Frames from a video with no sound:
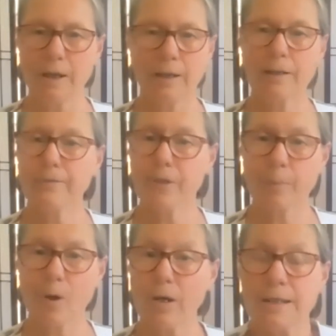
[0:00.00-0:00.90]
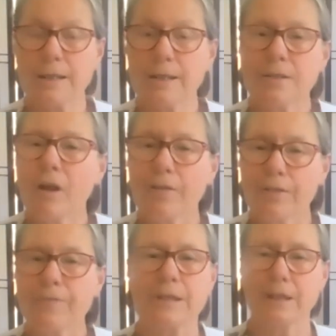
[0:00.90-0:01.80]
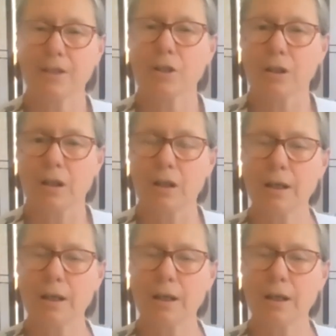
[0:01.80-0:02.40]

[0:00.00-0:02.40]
leave their bodies, he's not the physician.